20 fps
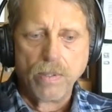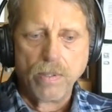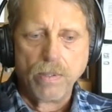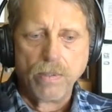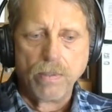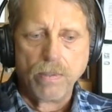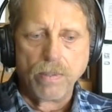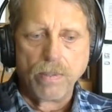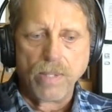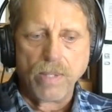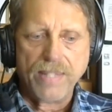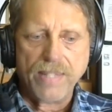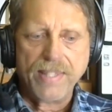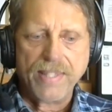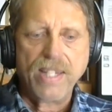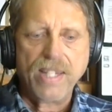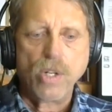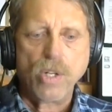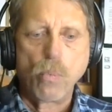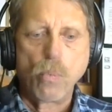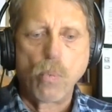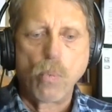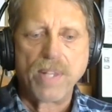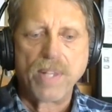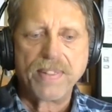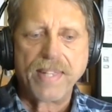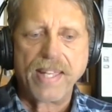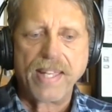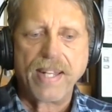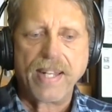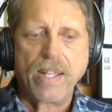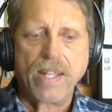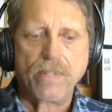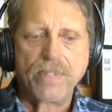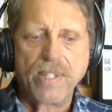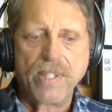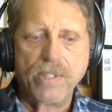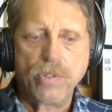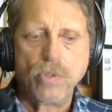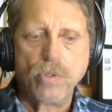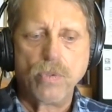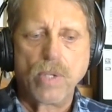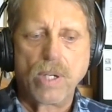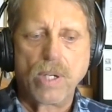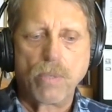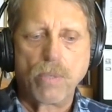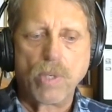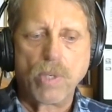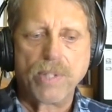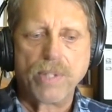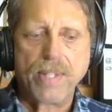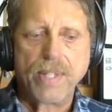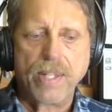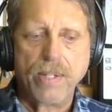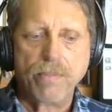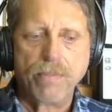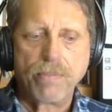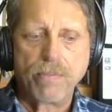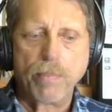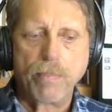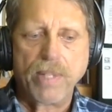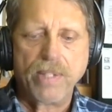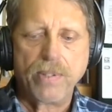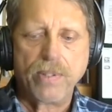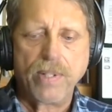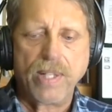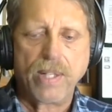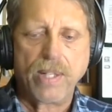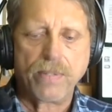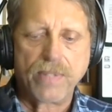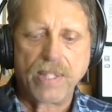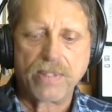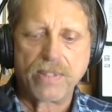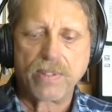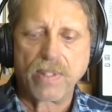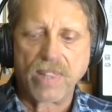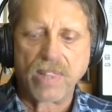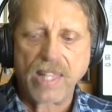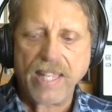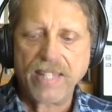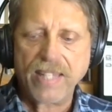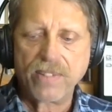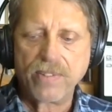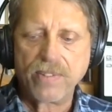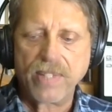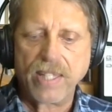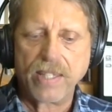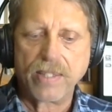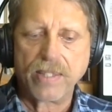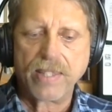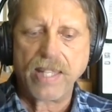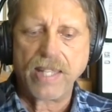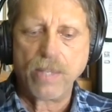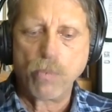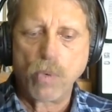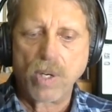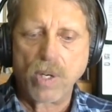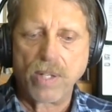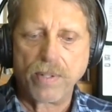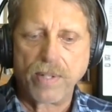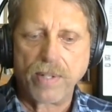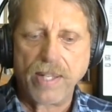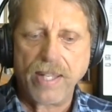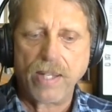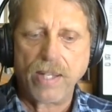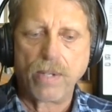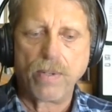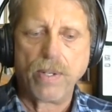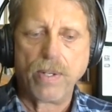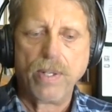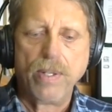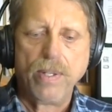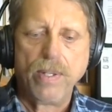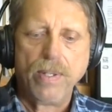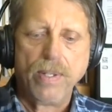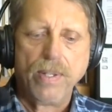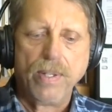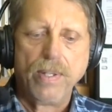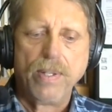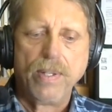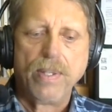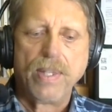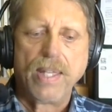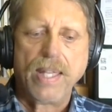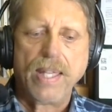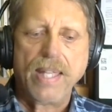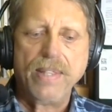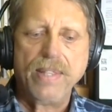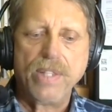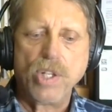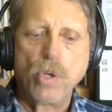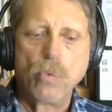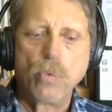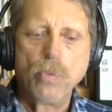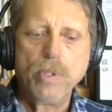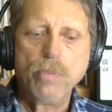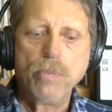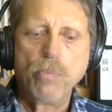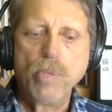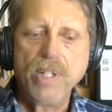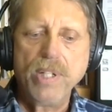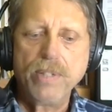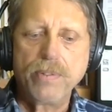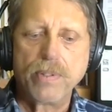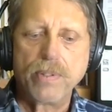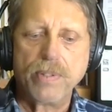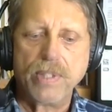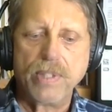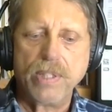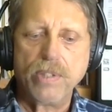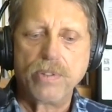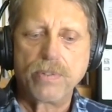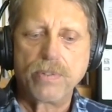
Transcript: they don't want that out. They do not want that information out. That's the last thing they want out. And the only reason these